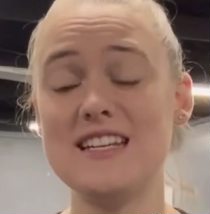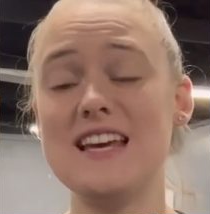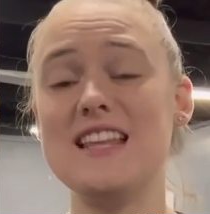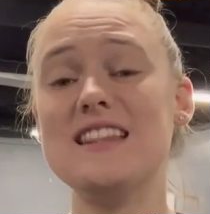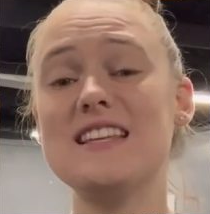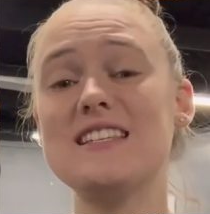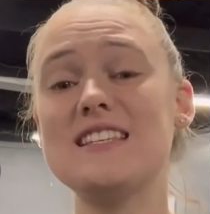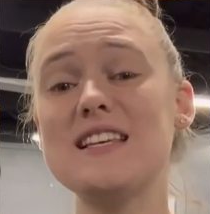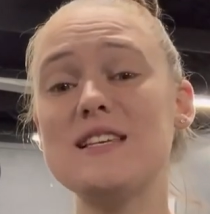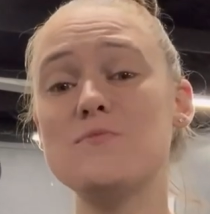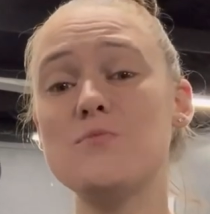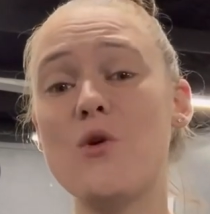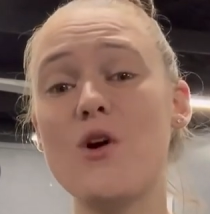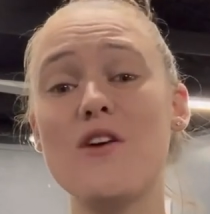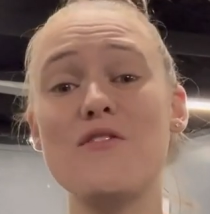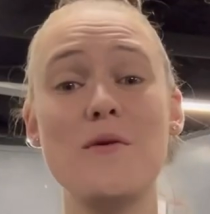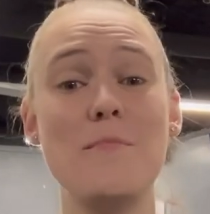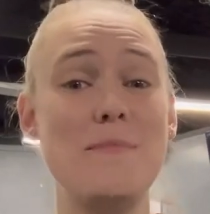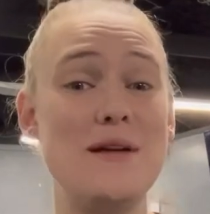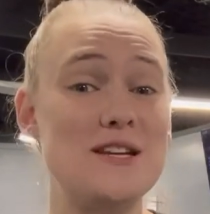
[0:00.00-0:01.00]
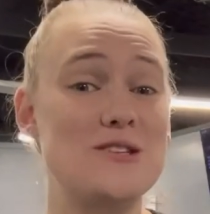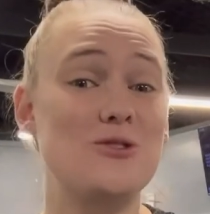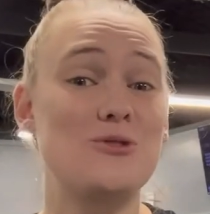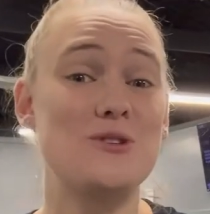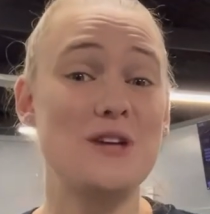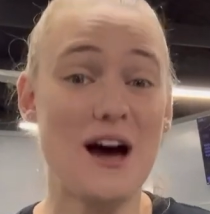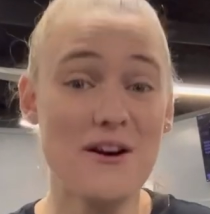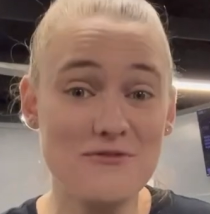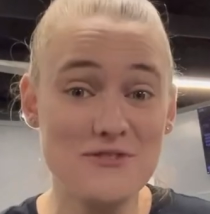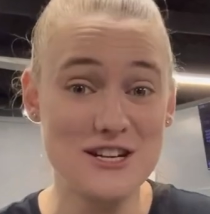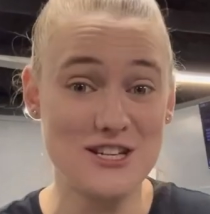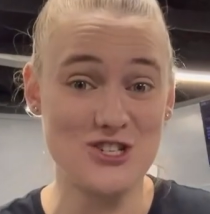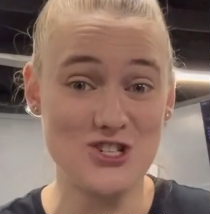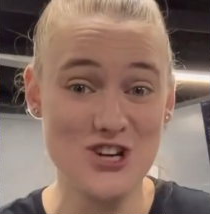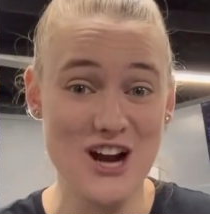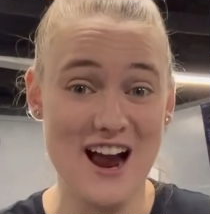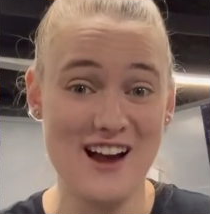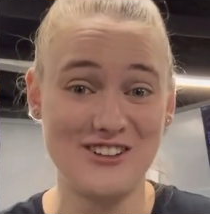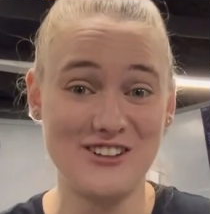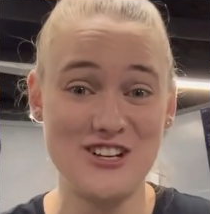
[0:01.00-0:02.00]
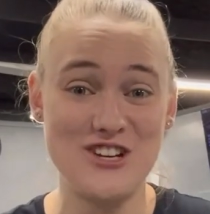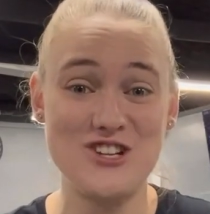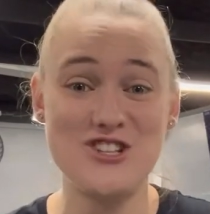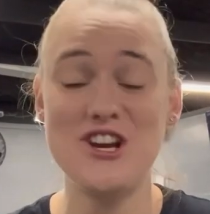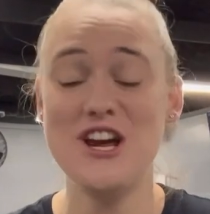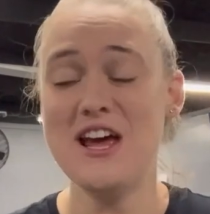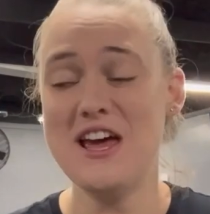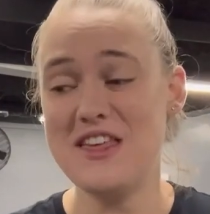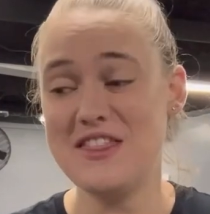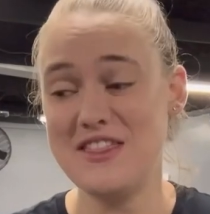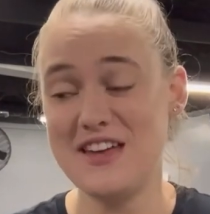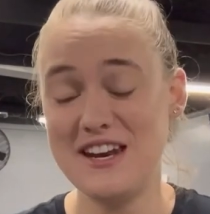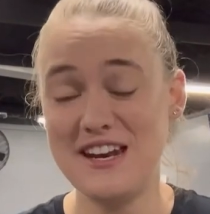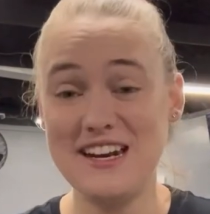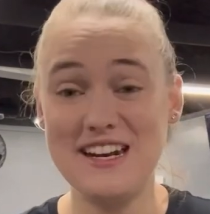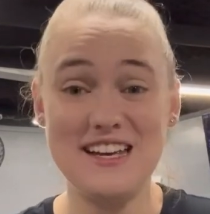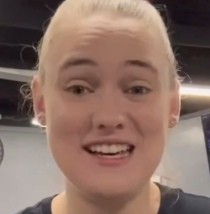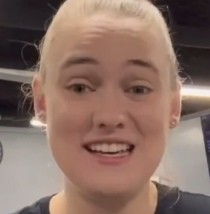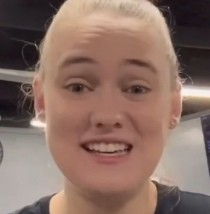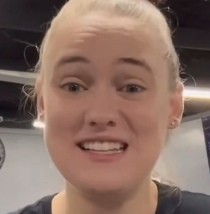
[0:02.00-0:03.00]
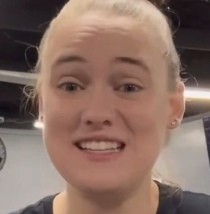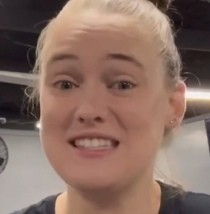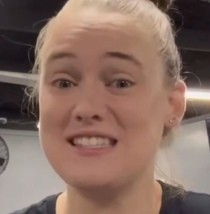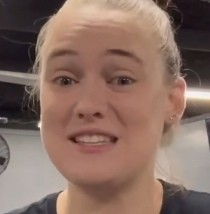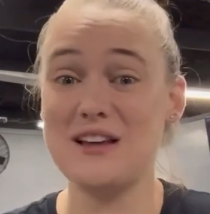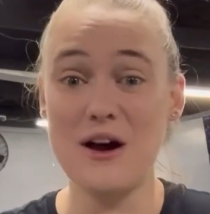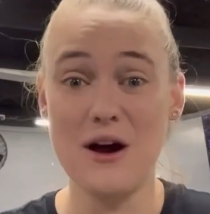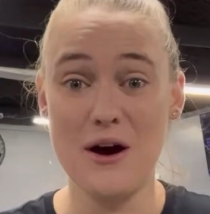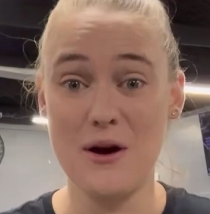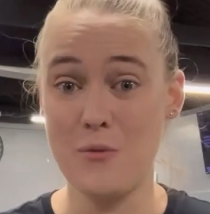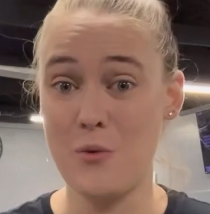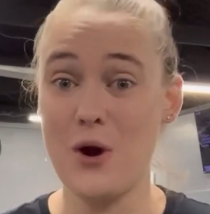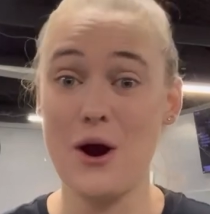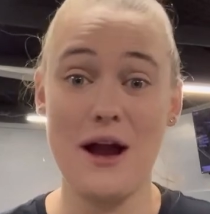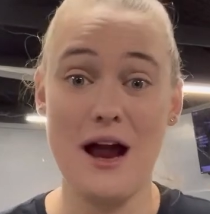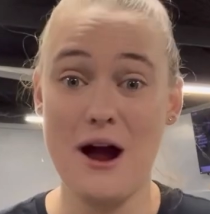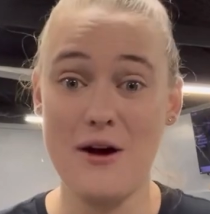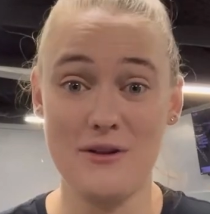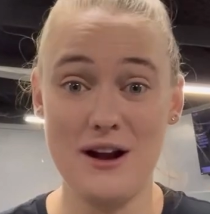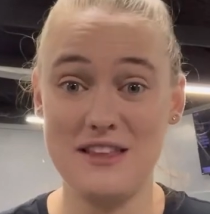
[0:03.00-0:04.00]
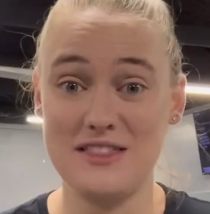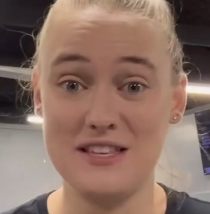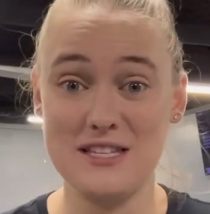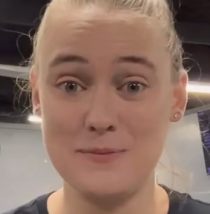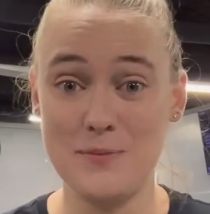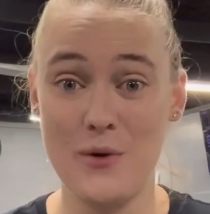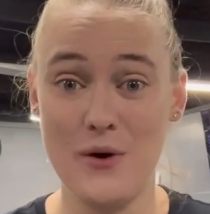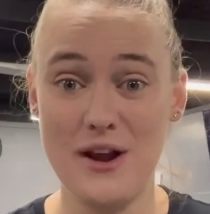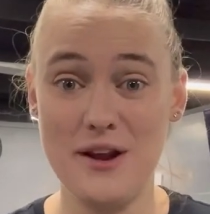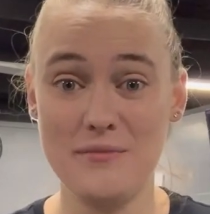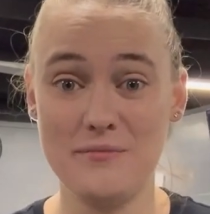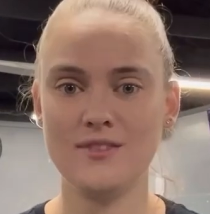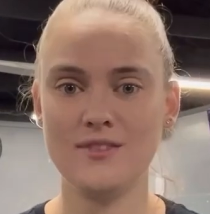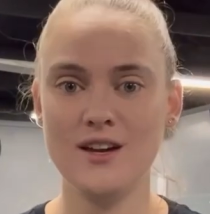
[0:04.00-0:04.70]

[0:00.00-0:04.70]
and this is more of a mental toughness challenge than it is a workout at this point.